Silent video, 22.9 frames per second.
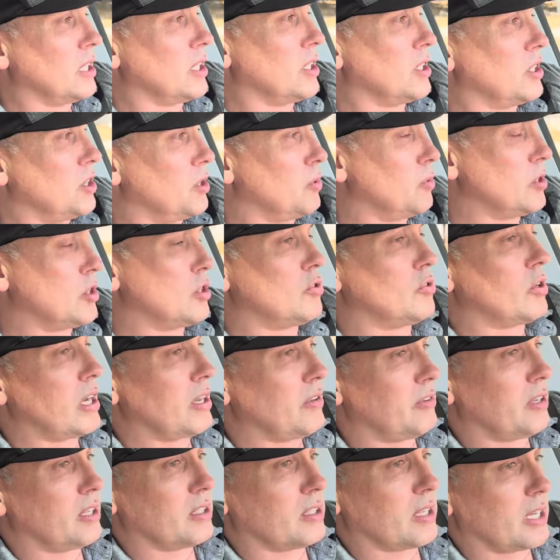she was
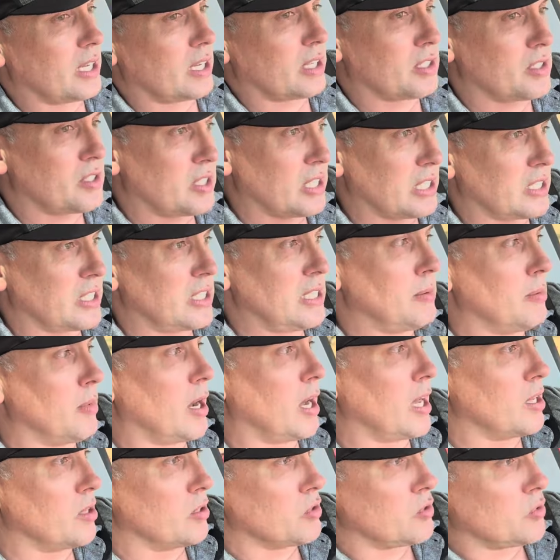driving like 60
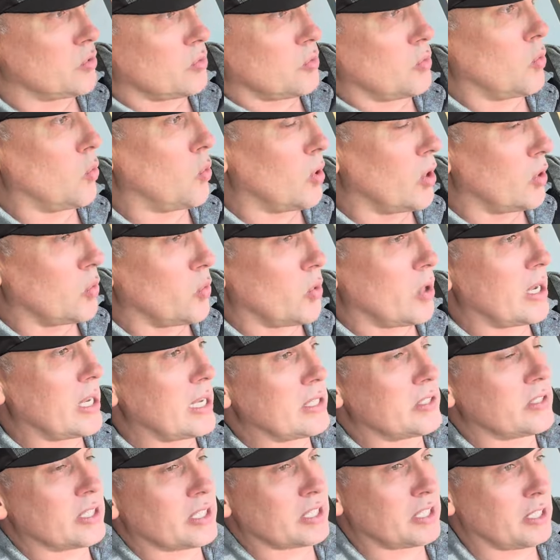miles one way,
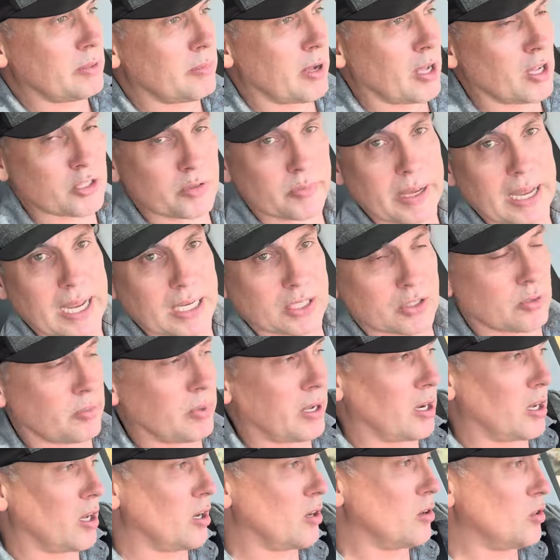60 miles back, so about
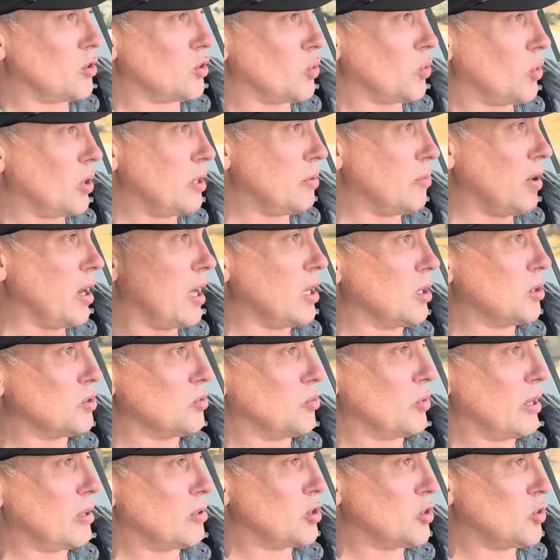120 miles
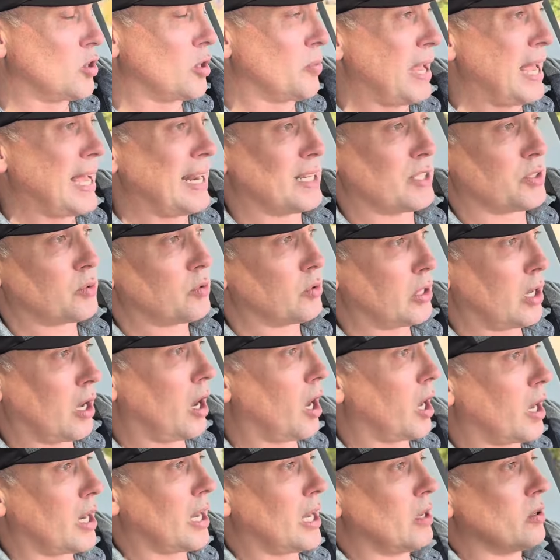round trip, and it's really
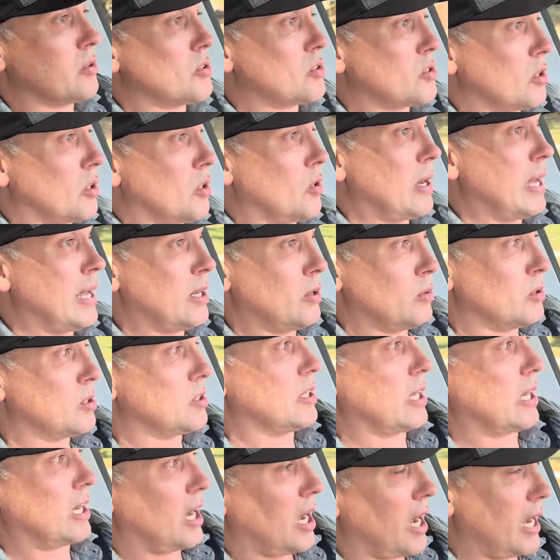hot out, and it was
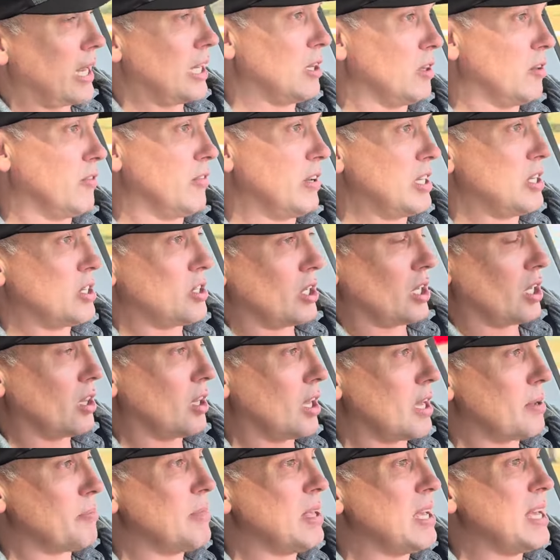like a high elevation climb.